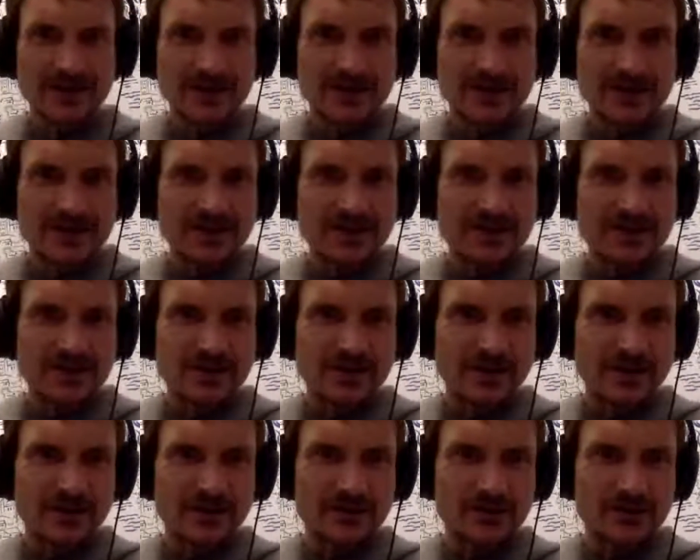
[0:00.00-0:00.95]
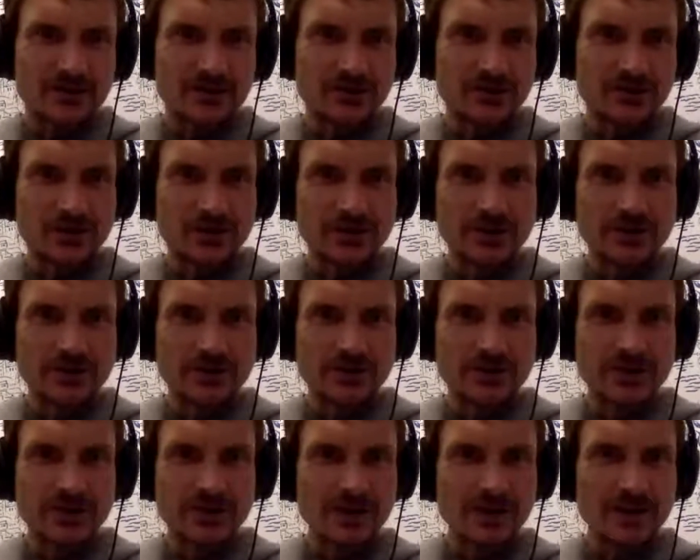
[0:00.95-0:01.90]
So after a short period of time,
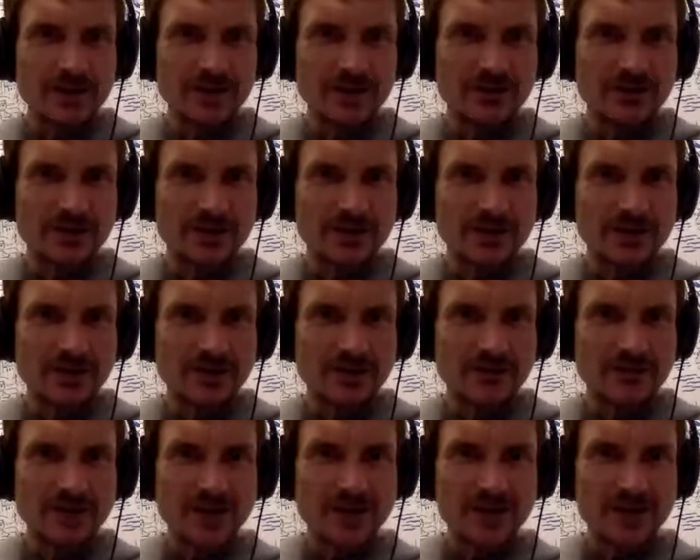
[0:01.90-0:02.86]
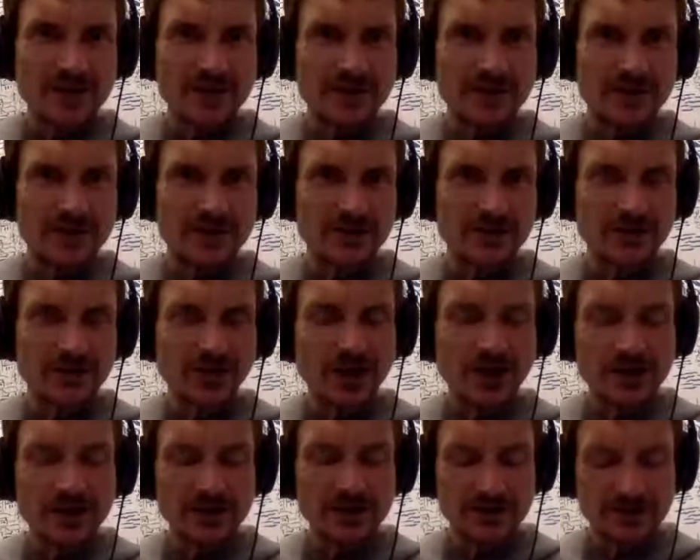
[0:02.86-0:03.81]
even meth chocolate
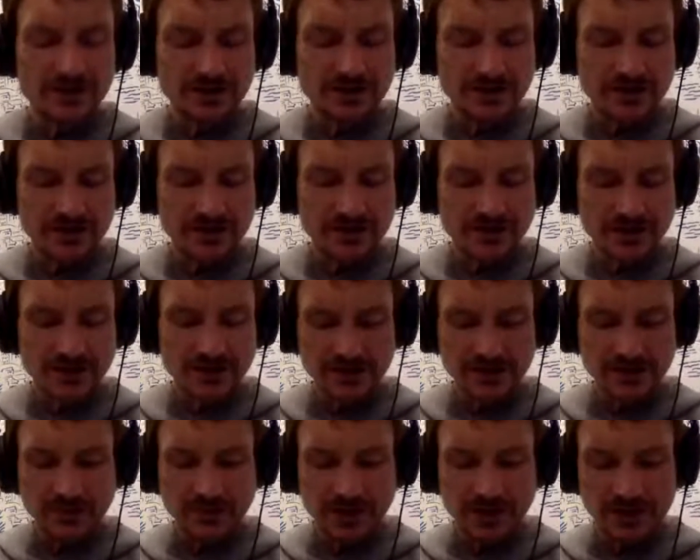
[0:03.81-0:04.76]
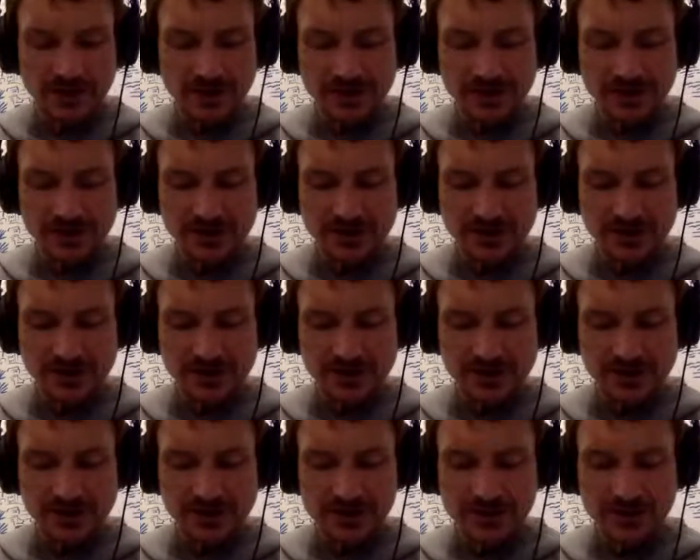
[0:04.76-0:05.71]
hit the market.
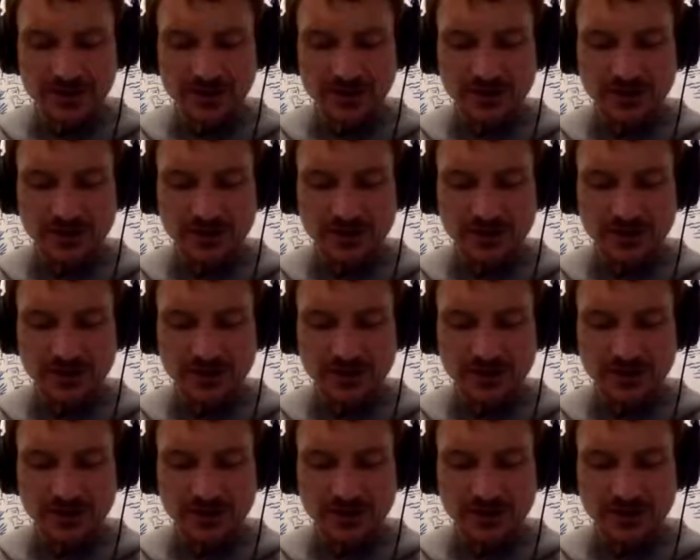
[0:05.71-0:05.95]
These